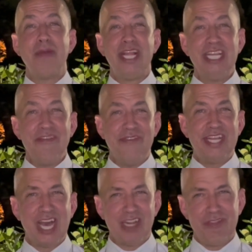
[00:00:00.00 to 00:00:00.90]

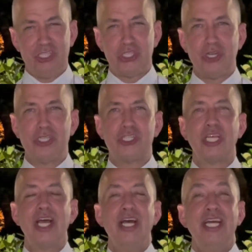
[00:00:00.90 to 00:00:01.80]
Magnificat of the Church.
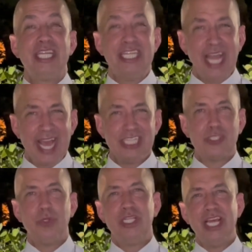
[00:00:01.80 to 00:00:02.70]

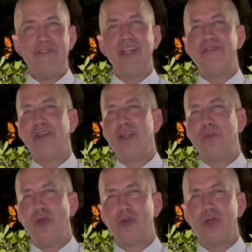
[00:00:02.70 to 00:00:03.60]
Yes, we live in a very
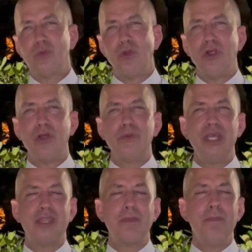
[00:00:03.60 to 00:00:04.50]
broken world
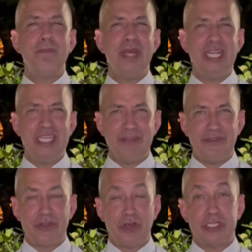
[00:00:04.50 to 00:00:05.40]
with many
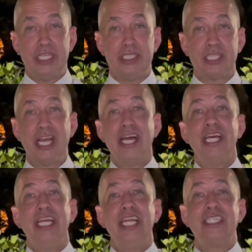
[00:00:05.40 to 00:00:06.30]
difficulties,
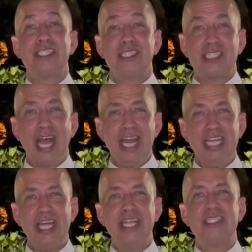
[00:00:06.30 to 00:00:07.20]
in a society
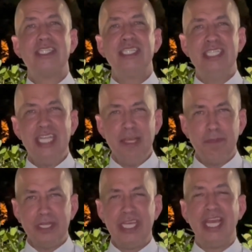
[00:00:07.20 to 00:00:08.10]
that is
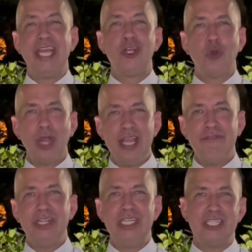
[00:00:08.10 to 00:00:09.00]
deeply and
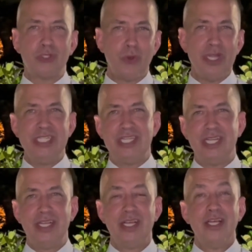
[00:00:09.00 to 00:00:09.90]
gravely
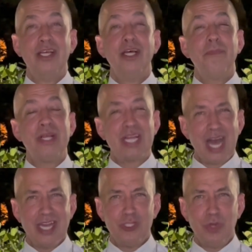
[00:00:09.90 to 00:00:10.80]
disoriented, but
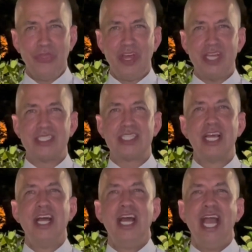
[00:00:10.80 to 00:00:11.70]
God is with us,
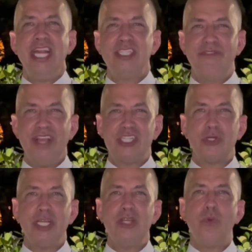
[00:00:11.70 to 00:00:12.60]
and His
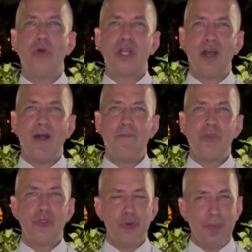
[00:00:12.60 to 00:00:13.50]
victory will come
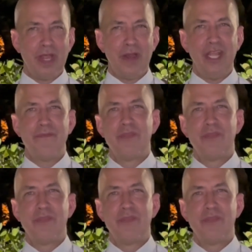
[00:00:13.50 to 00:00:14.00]
through Mary.